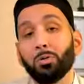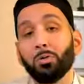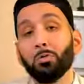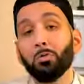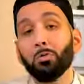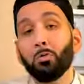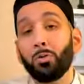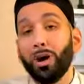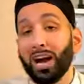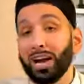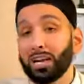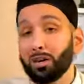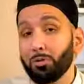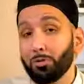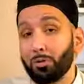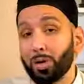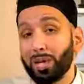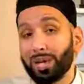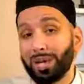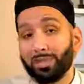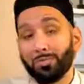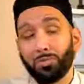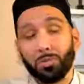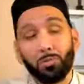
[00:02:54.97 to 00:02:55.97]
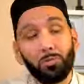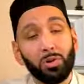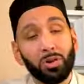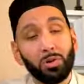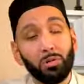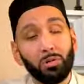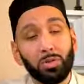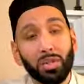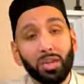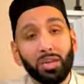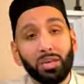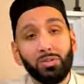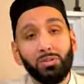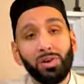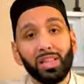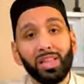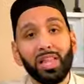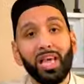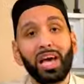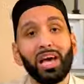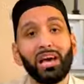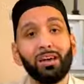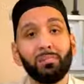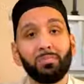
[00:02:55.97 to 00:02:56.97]
right away, when you think of
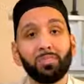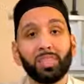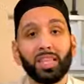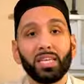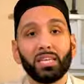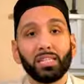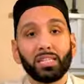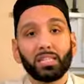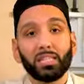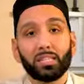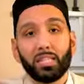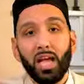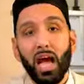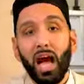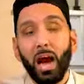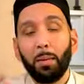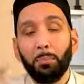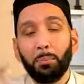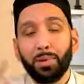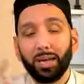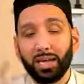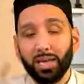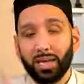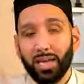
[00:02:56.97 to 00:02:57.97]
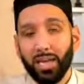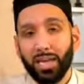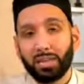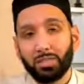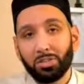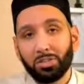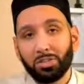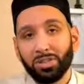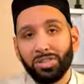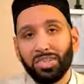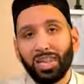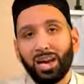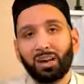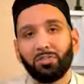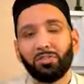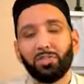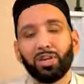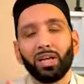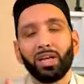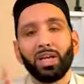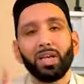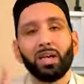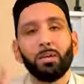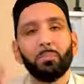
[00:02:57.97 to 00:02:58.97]
Allah, stop, catch yourself.
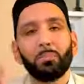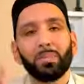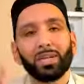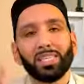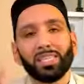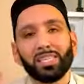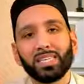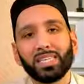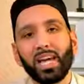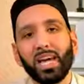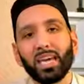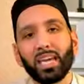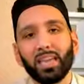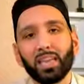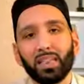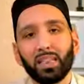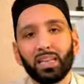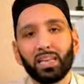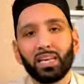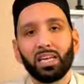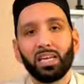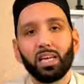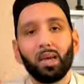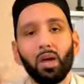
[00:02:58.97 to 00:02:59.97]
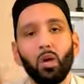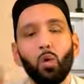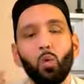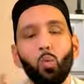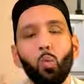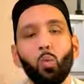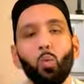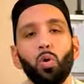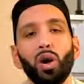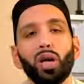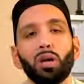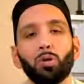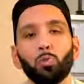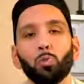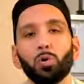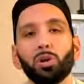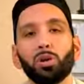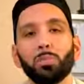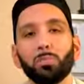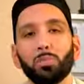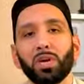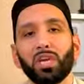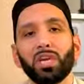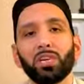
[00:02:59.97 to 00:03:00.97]
But secondly, what would
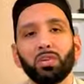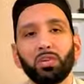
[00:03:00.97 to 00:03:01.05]
make